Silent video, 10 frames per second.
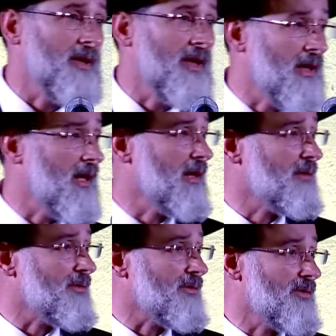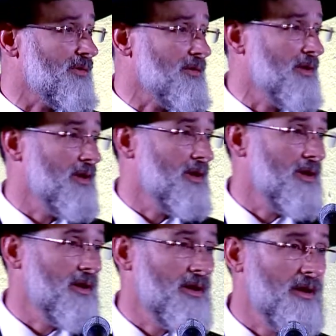and Achdus,
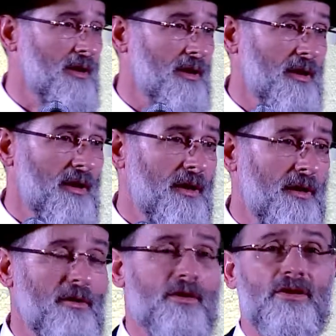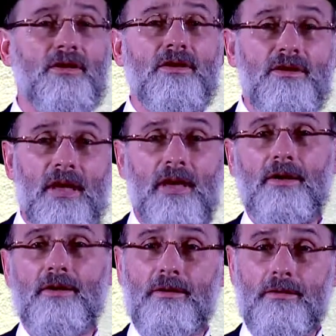this
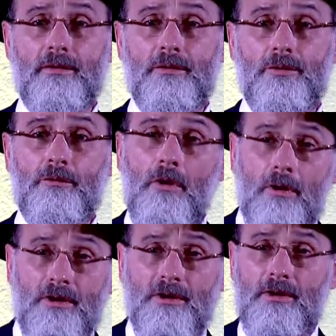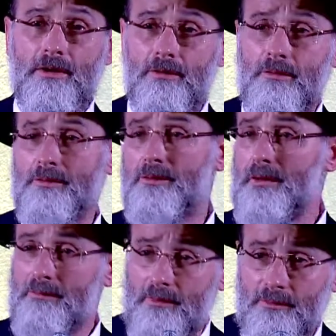desire to honestly,
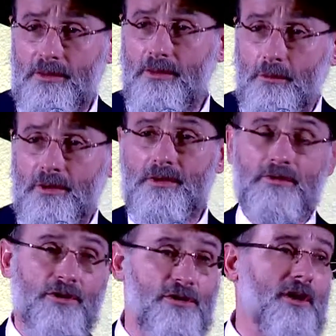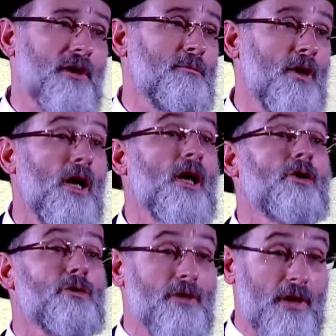truthfully fulfill the words of Hashem,
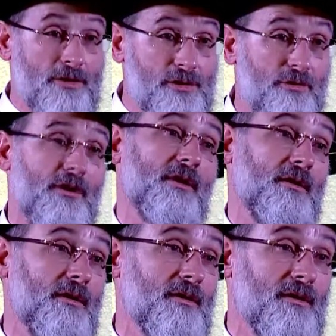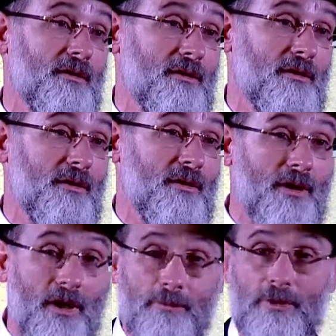should usher in the
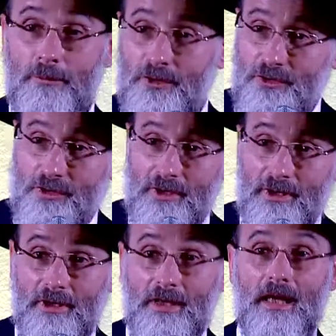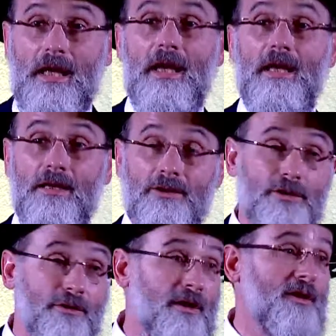coming of Mashiach and
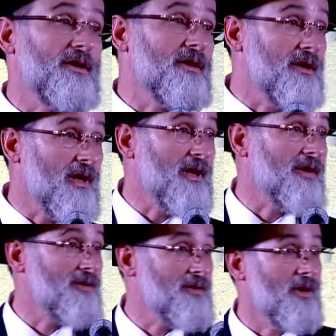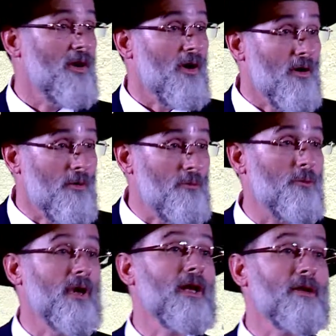usher in the days of
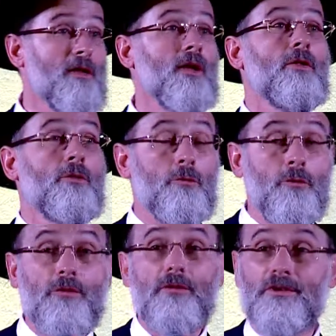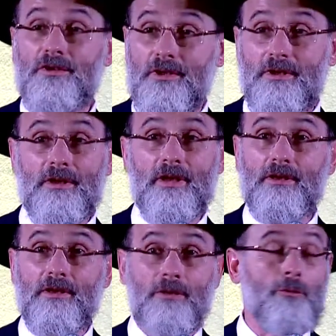when the world is
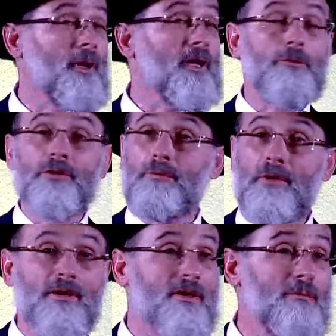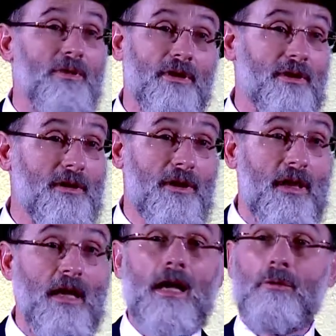conducted the way it was meant to be,
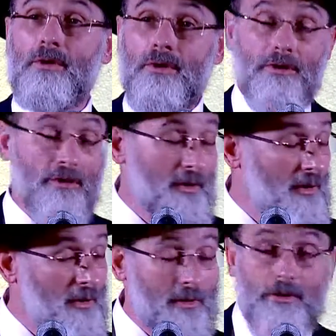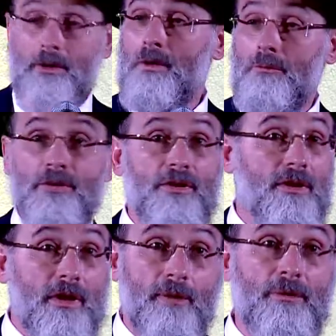with the
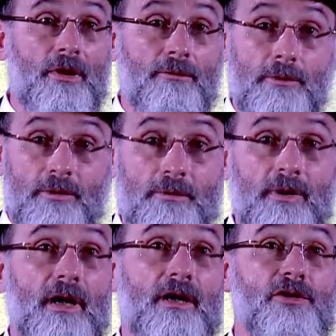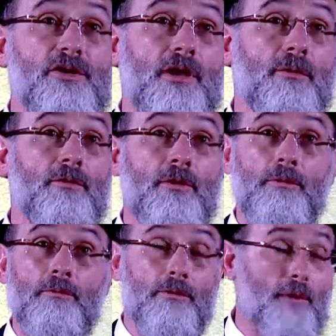coming of the Dvar Hashem, the
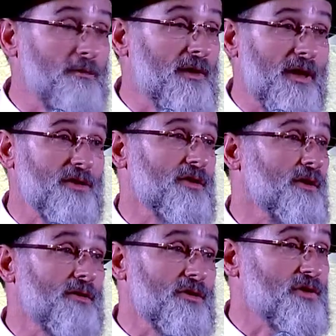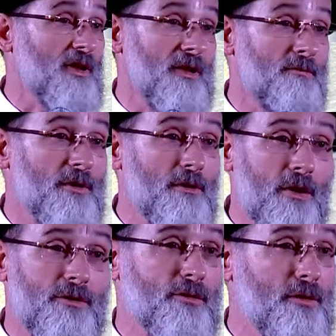revelation of Hashem, the
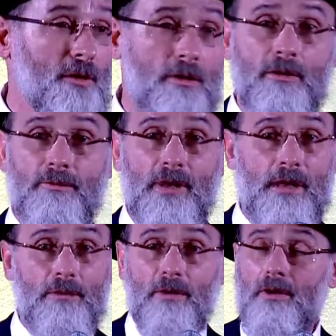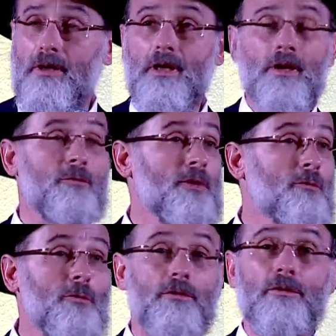Nosi Yagon Va'anocha. It'll be a
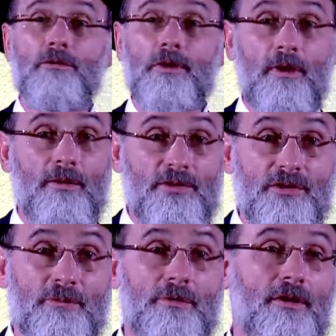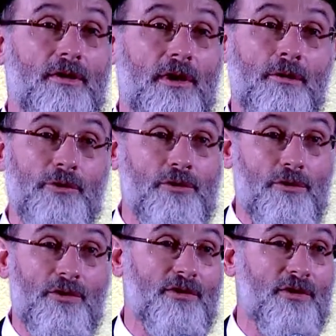world of simcha and
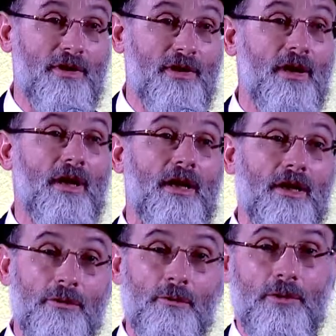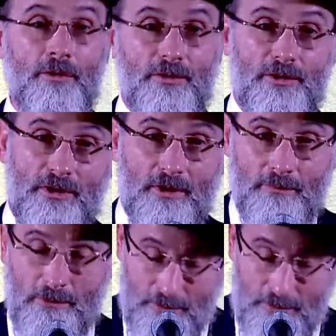rejoicing in the word of Hashem.